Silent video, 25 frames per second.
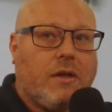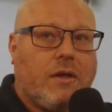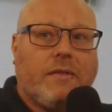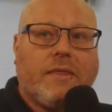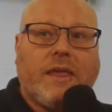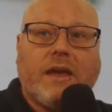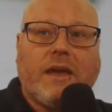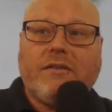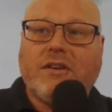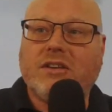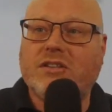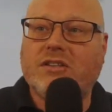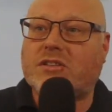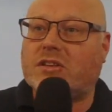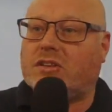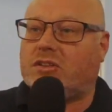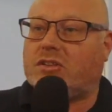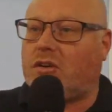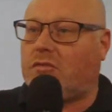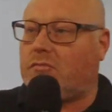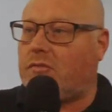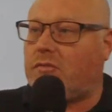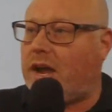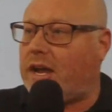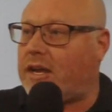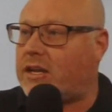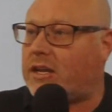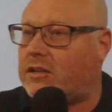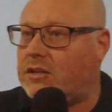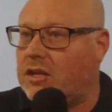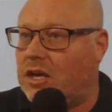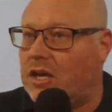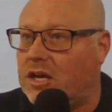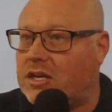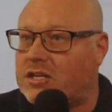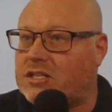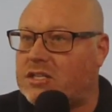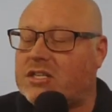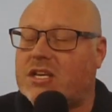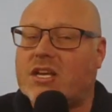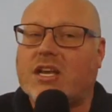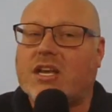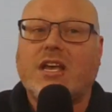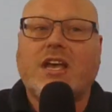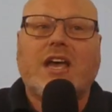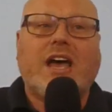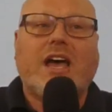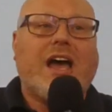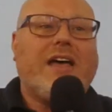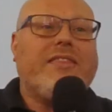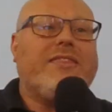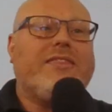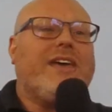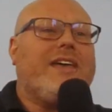there is the directness, and